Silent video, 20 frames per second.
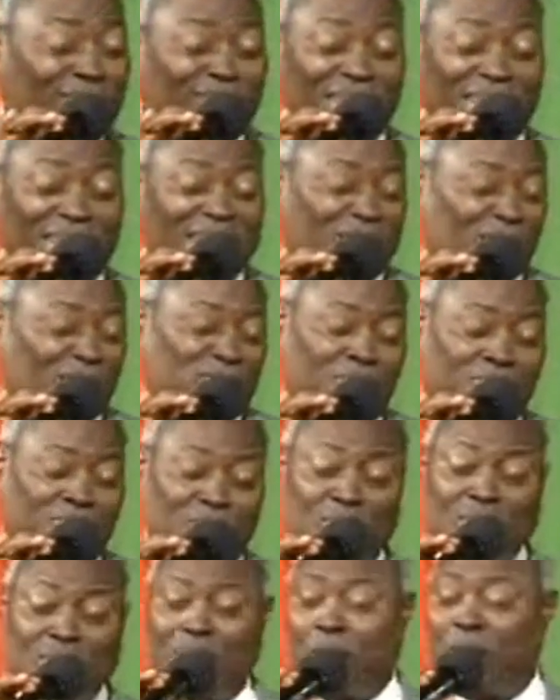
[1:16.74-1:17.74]
things from
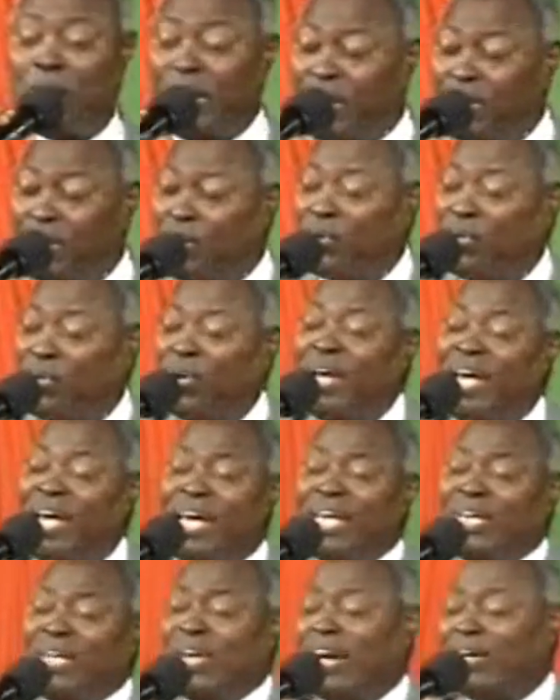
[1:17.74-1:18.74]
here. We know
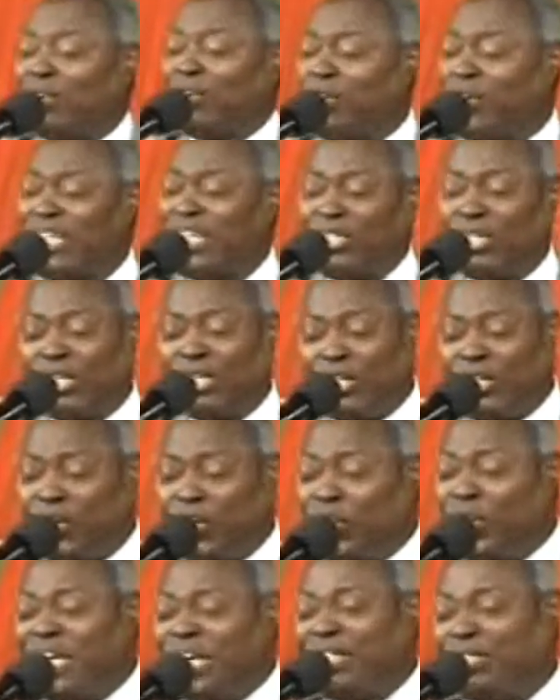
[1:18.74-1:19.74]
you're going to
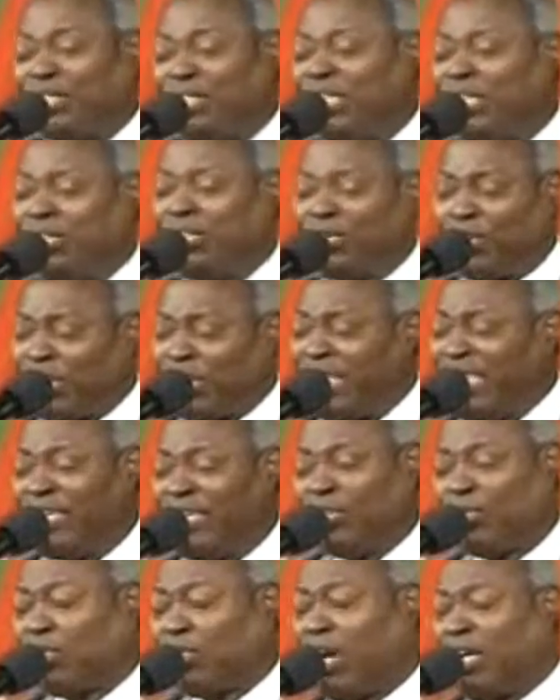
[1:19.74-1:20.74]
do it in
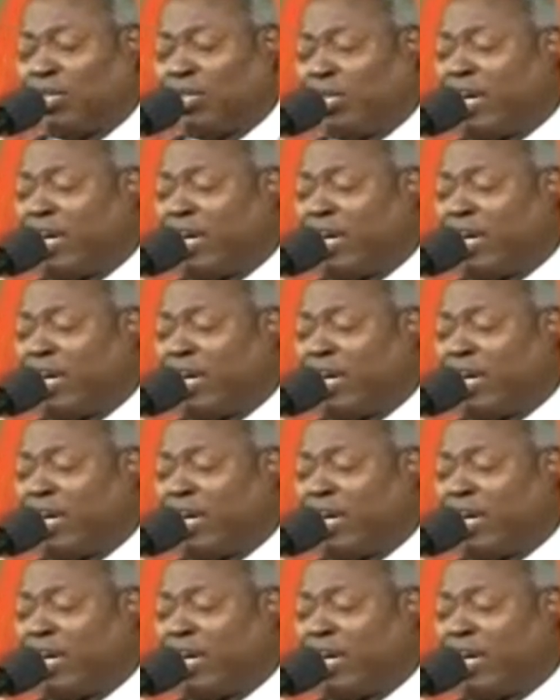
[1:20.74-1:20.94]
Jesus'